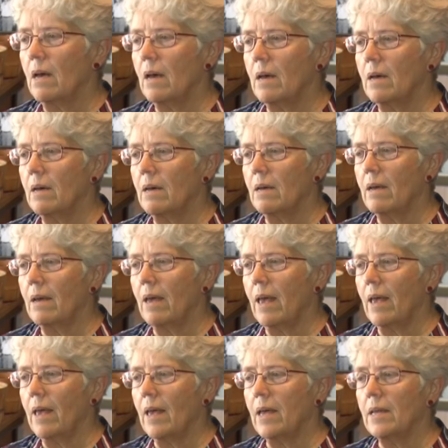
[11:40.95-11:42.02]
Uh,
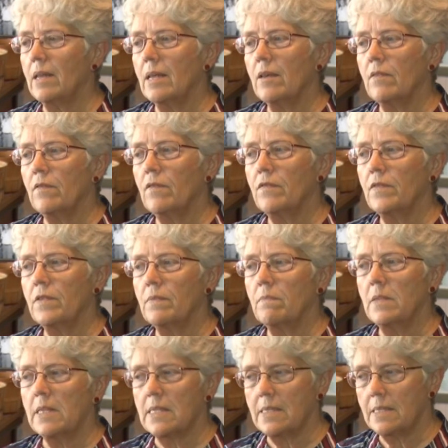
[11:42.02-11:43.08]
and if
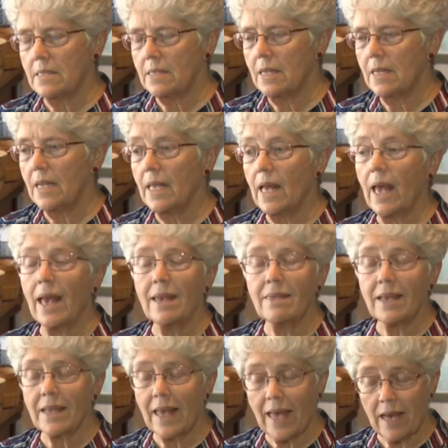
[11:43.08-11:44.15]
the city and
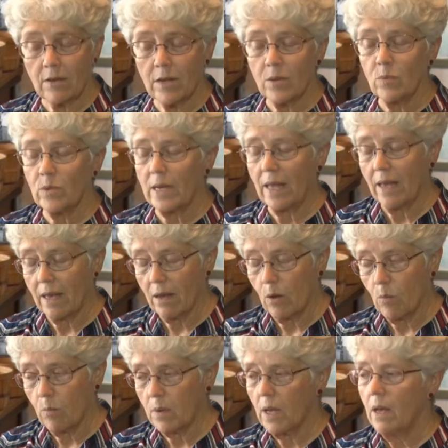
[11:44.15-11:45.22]
the county would
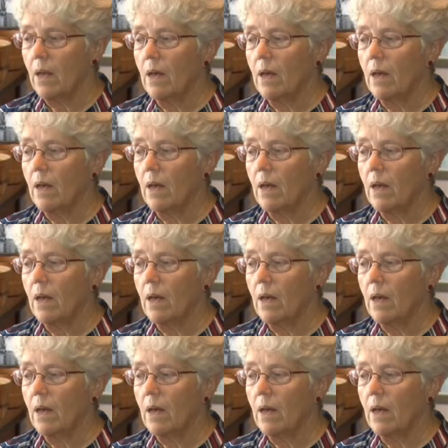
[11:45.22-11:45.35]
help